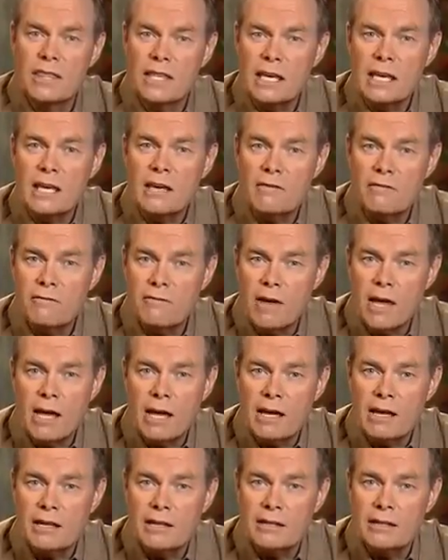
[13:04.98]
the
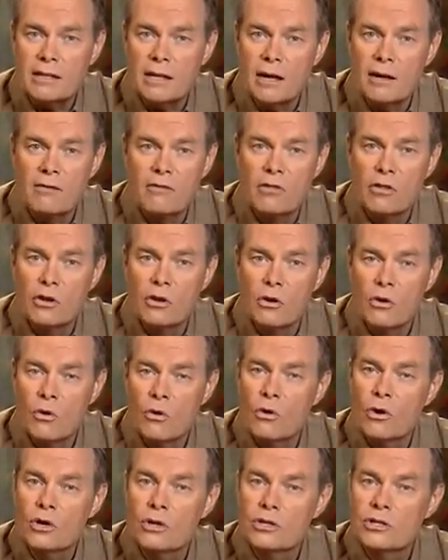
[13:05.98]
faith of the
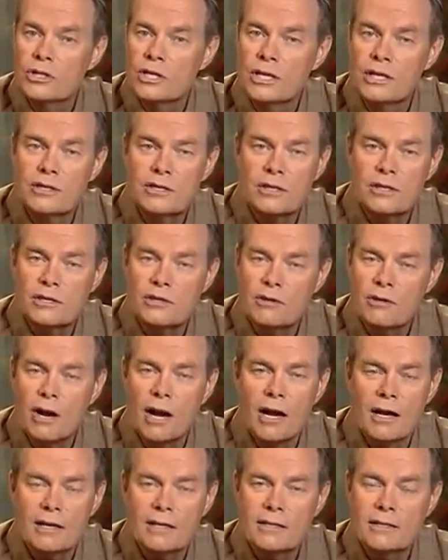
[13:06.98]
Lord Jesus
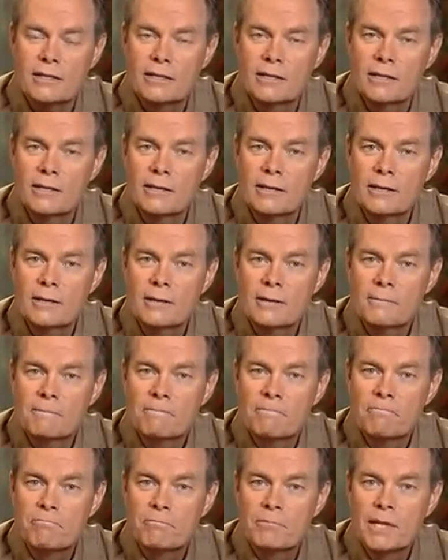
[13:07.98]
Christ.
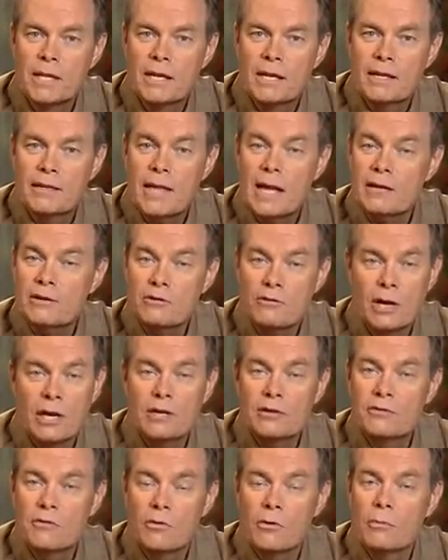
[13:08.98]
That
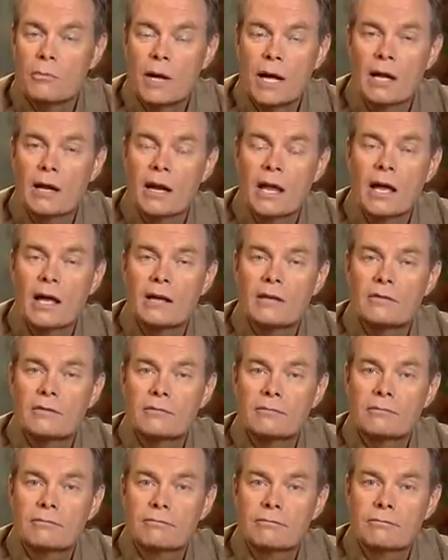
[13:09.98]
transformed my life.
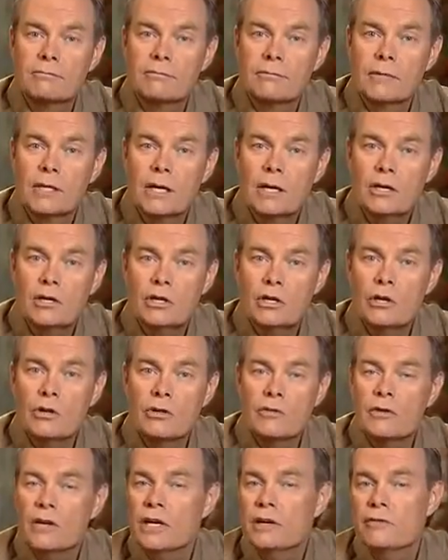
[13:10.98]
You know,
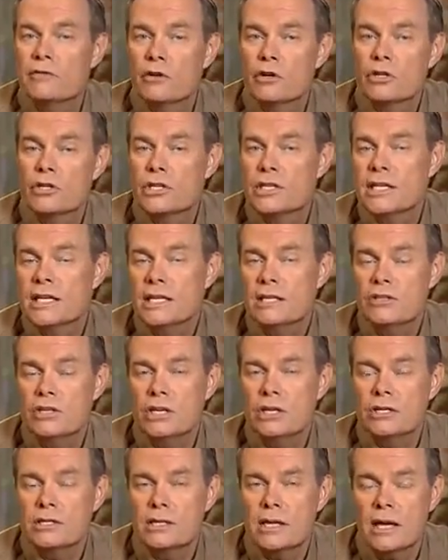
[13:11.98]
the very first
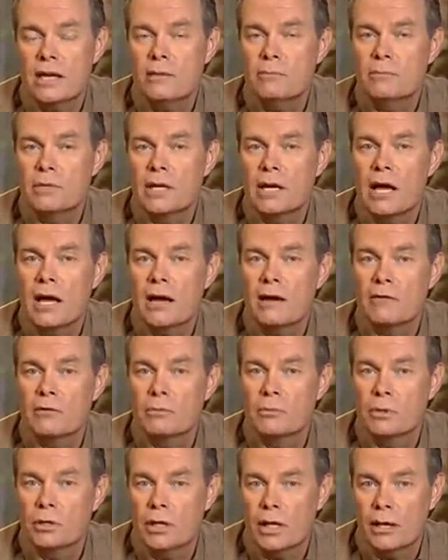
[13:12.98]
teaching tape that I ever
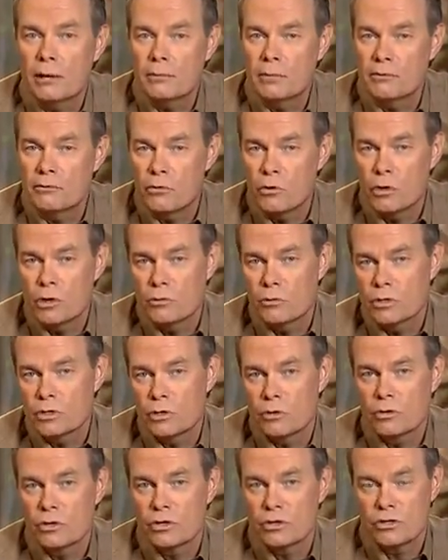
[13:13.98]
put out, before it was
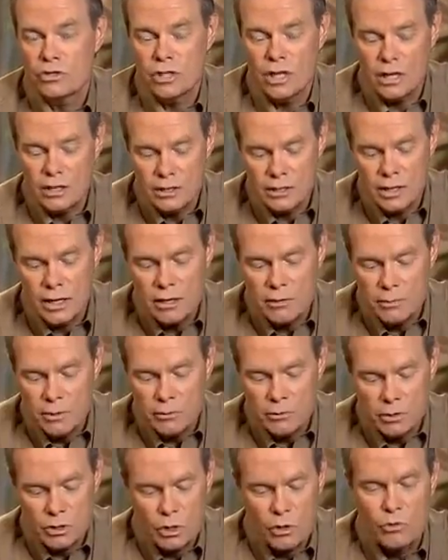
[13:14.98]
on cassette tape, it
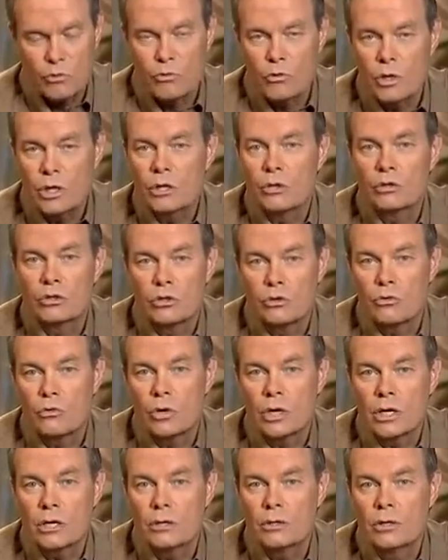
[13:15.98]
was on
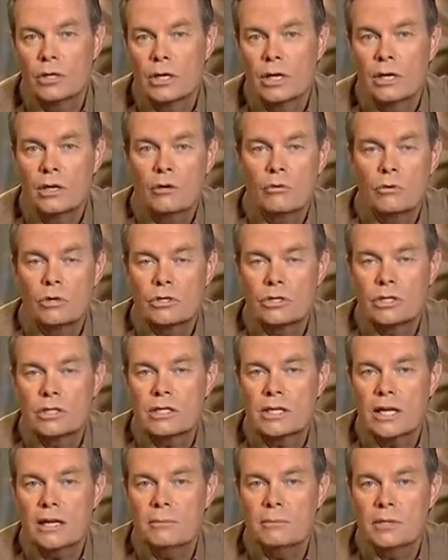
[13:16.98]
reel-to-reel, was a
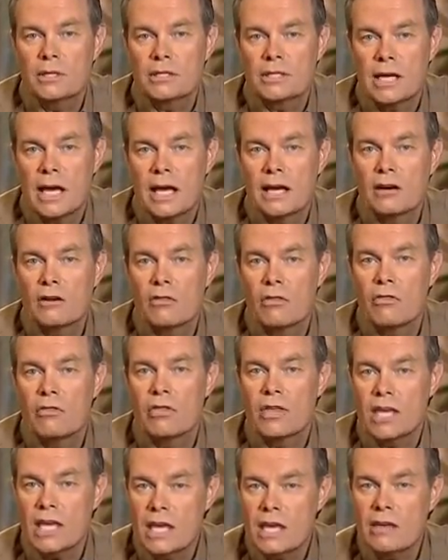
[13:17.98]
tape entitled,
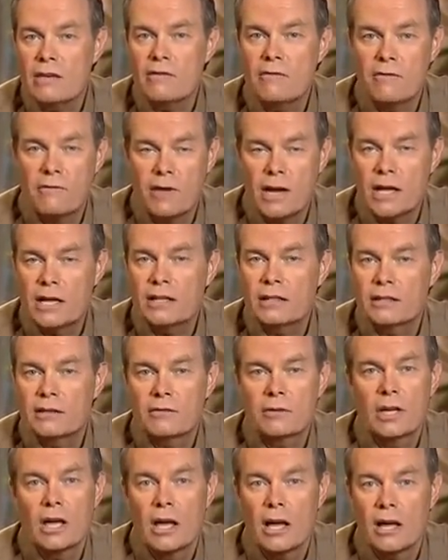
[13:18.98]
"The Faith
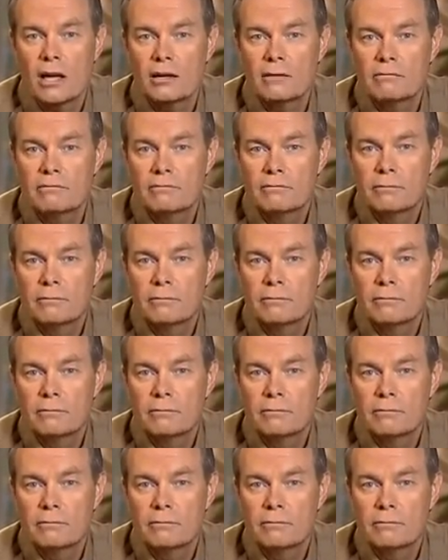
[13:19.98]
of God."